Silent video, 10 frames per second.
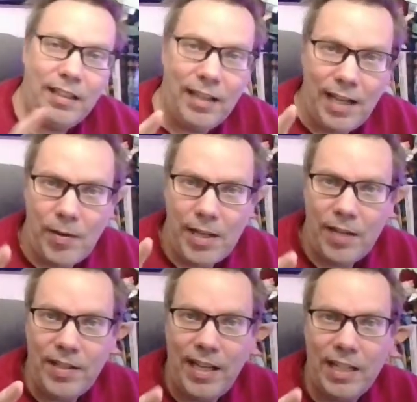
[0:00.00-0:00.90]
Now I
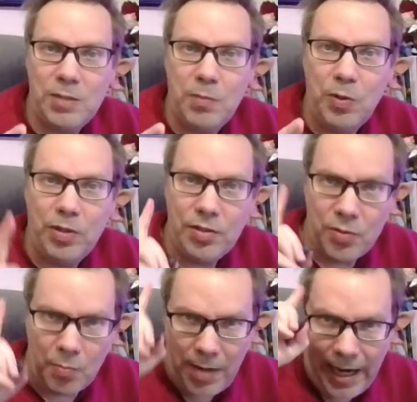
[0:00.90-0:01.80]
have an exponent,
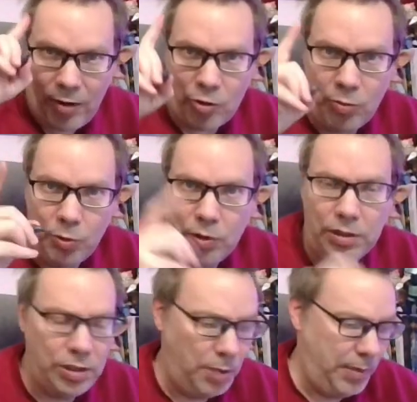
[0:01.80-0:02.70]
so power
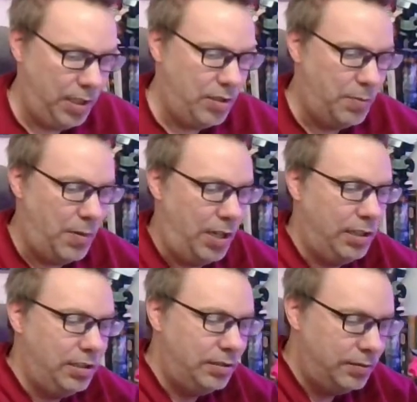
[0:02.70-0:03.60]
rule is coming into
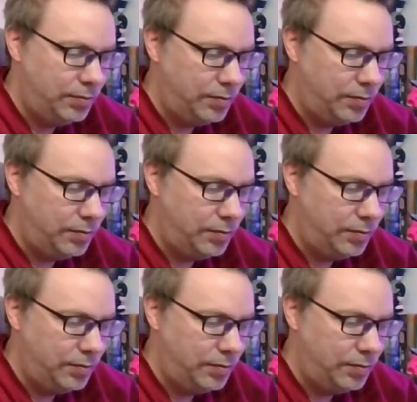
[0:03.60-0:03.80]
mind.